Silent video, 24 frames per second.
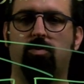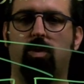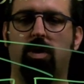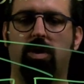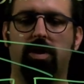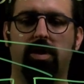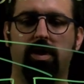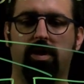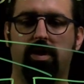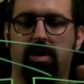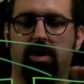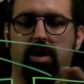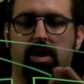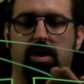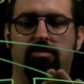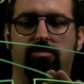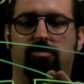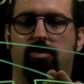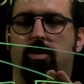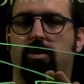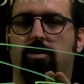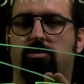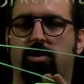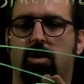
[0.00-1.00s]
one if,
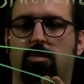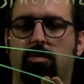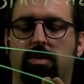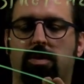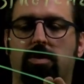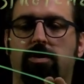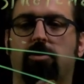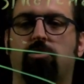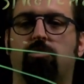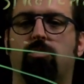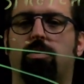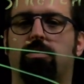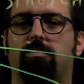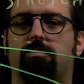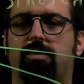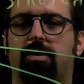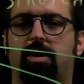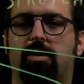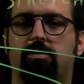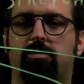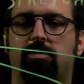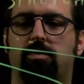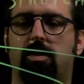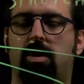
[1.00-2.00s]
for example, this one
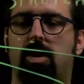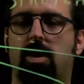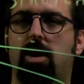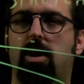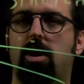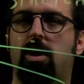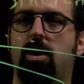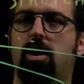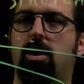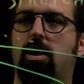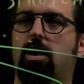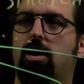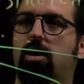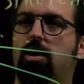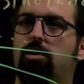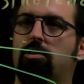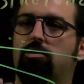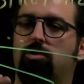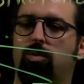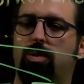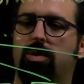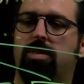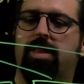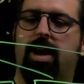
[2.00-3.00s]
fails.
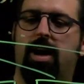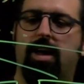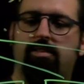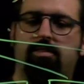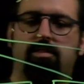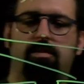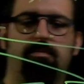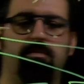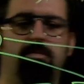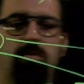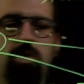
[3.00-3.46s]
So with that,